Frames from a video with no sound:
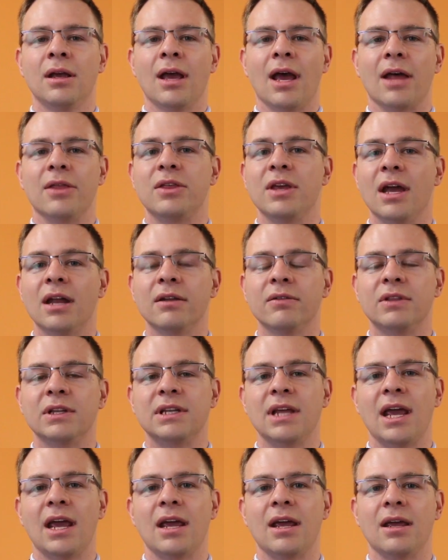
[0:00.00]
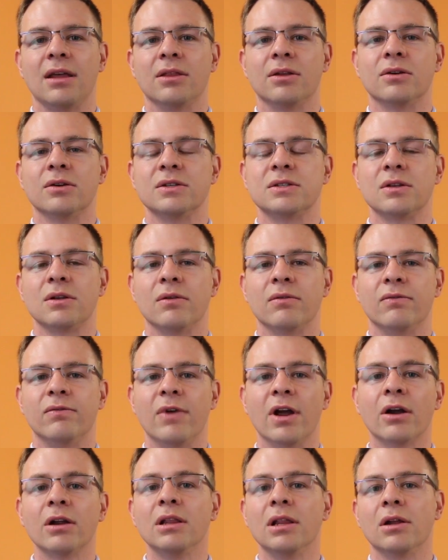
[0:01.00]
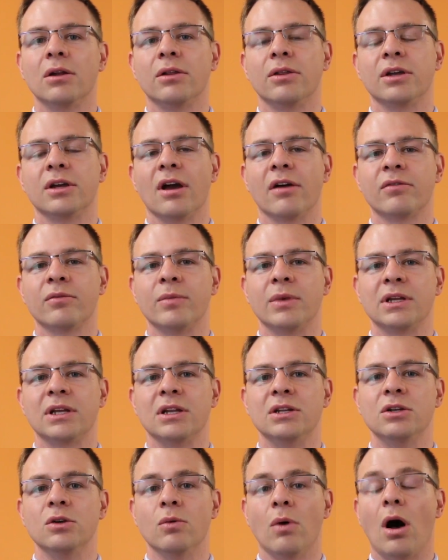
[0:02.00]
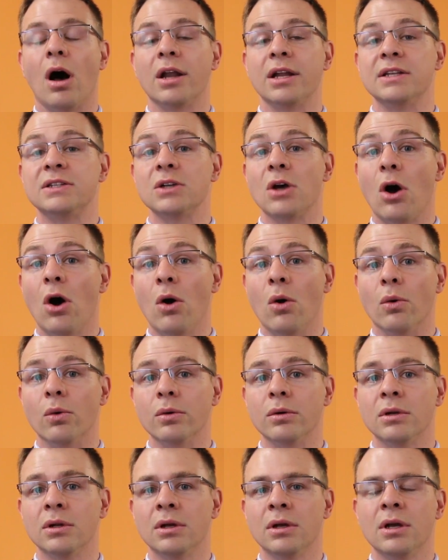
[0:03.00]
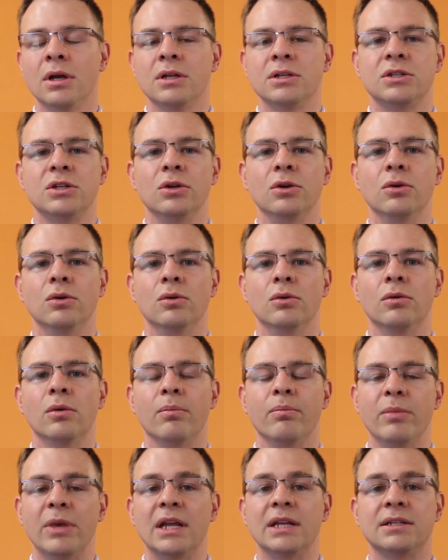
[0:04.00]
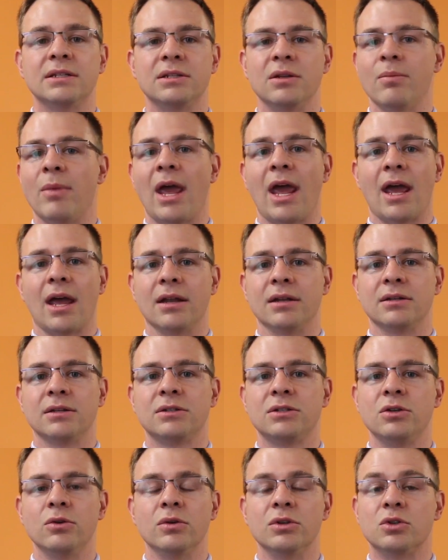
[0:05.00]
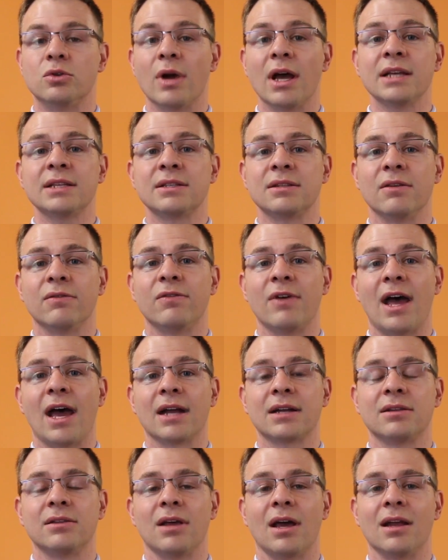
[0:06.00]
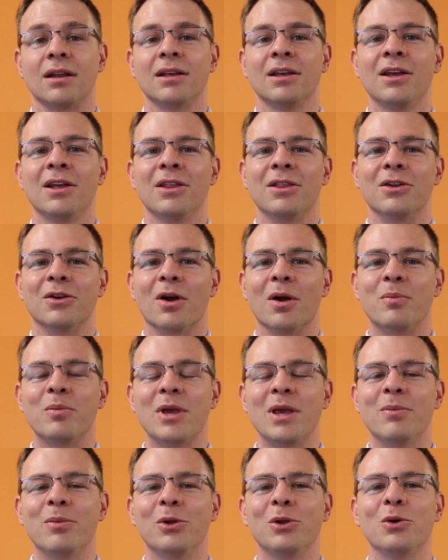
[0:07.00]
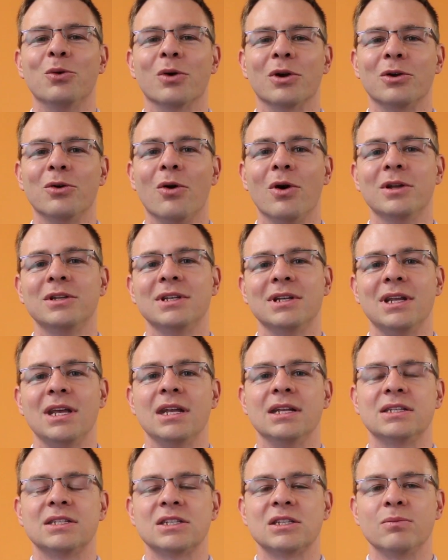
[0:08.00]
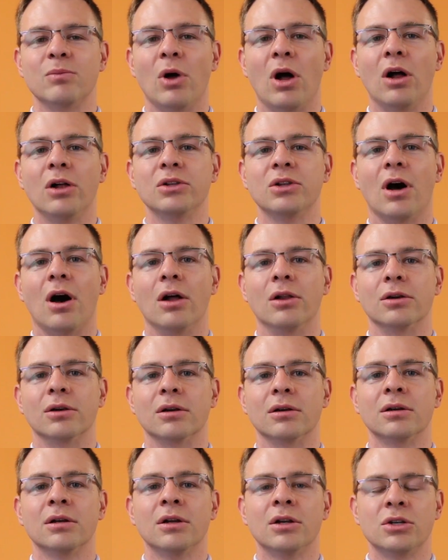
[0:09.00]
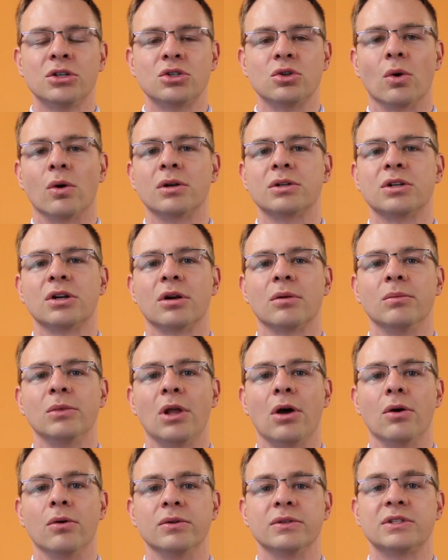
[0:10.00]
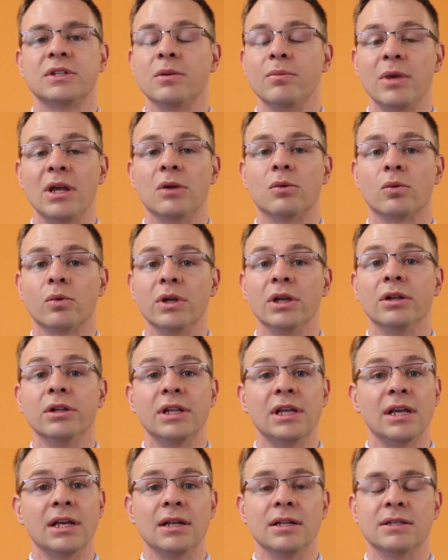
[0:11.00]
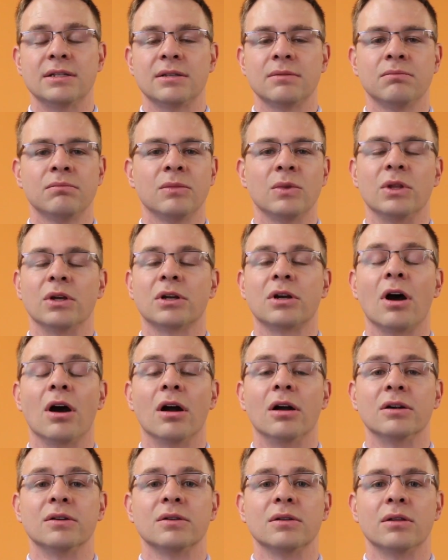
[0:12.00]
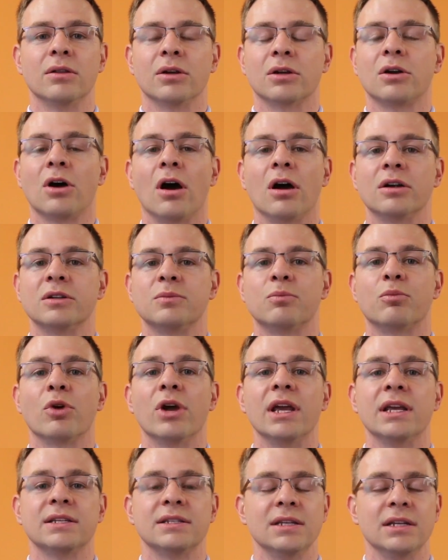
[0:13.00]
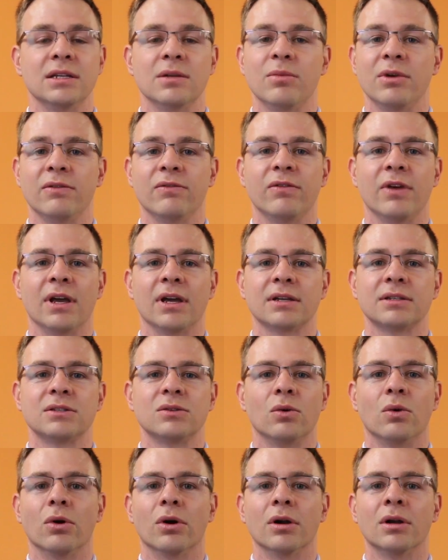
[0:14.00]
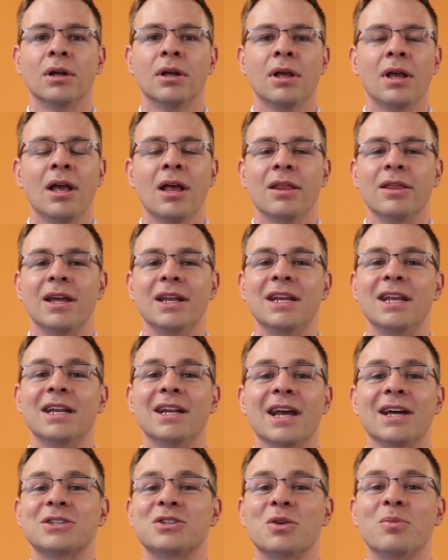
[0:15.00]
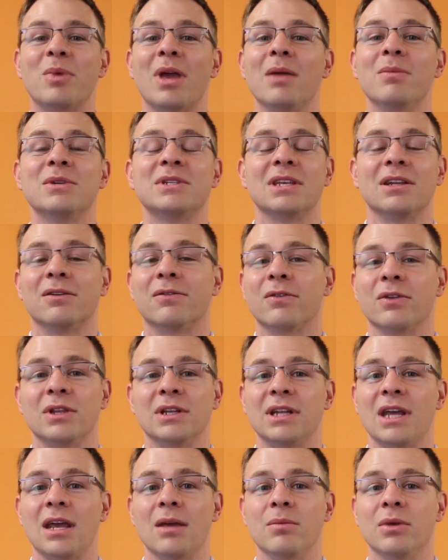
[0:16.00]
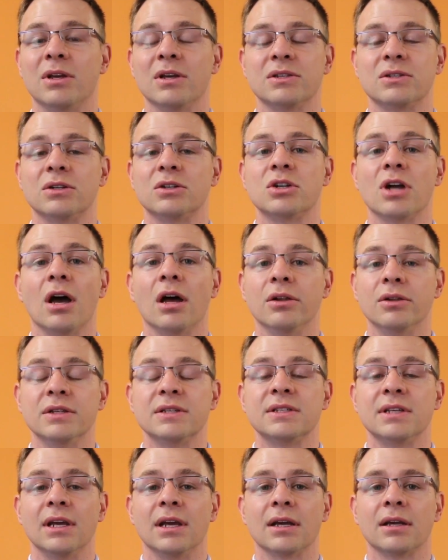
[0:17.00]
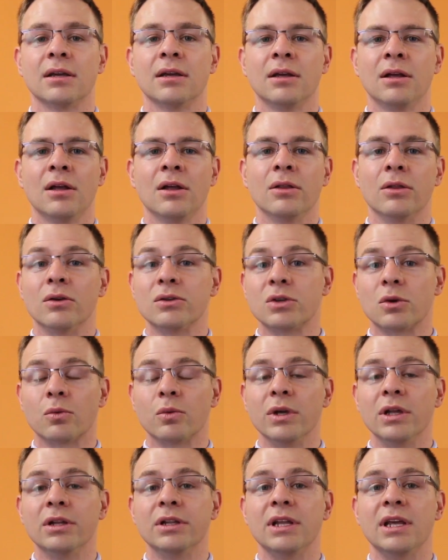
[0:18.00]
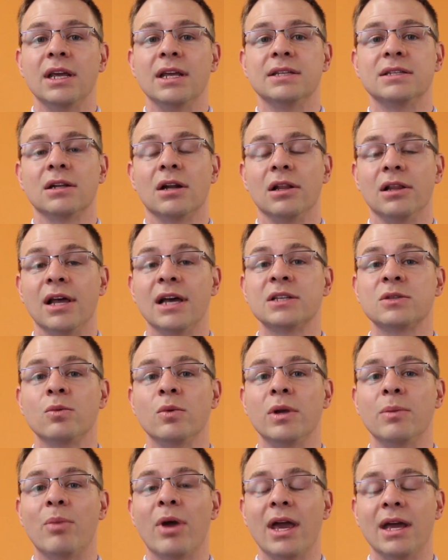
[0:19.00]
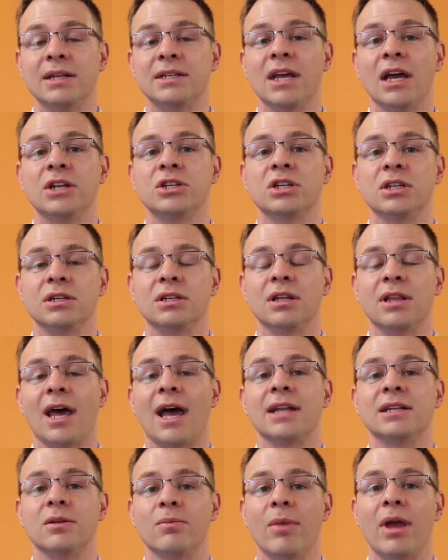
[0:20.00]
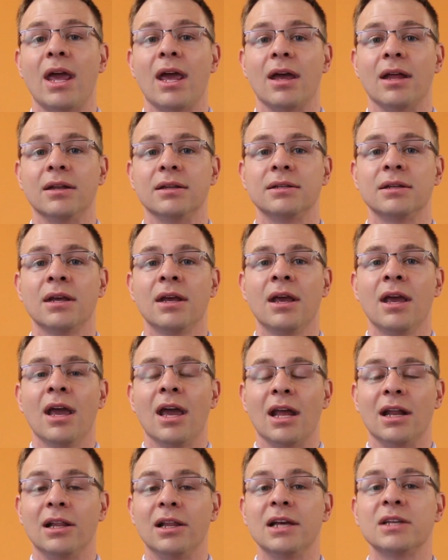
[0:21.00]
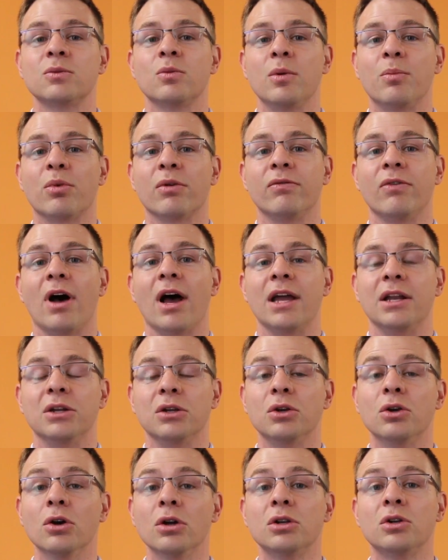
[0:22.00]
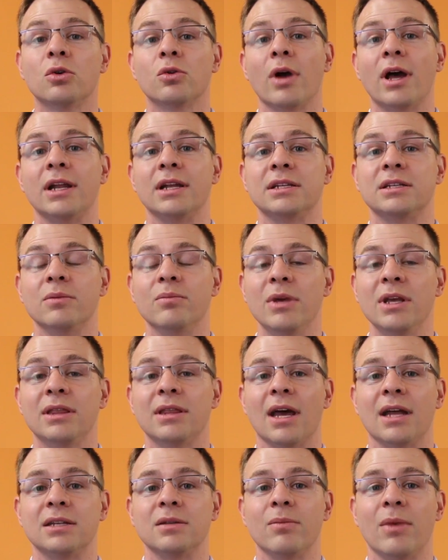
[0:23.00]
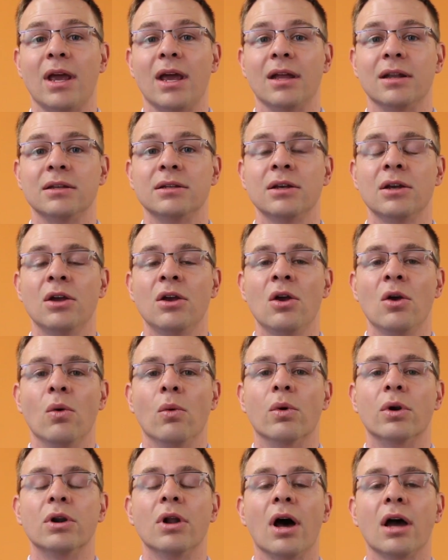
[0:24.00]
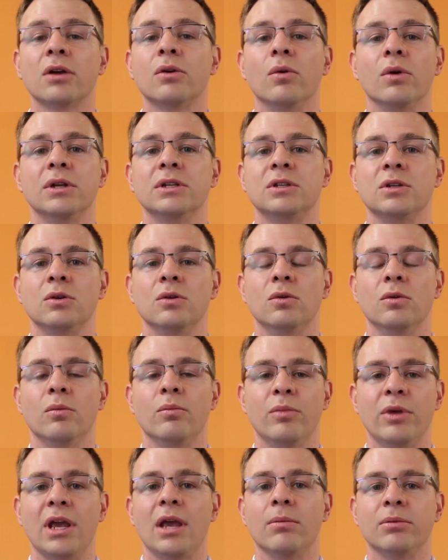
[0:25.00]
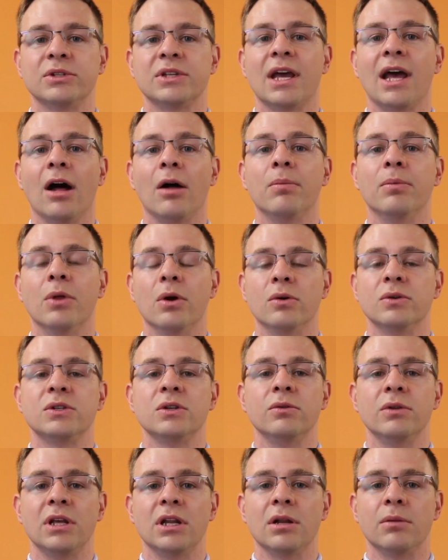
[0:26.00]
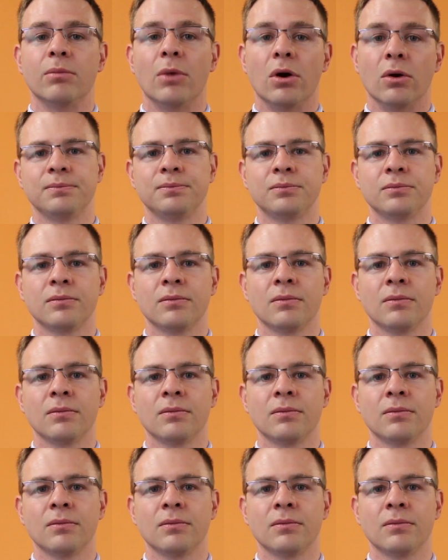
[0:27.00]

At the end of the day, there's very little the government can do on its own to meet demand, to address the fact that there are people who are going to need small dollar, short-term loans to meet real needs. Their car's brakes need to be fixed, or they need an extra babysitter for the day because their child is sick. Those are real needs, and unless we pay attention to that demand, and unless we provide good credit to meet that demand, we're not going to be able to help those who need it most.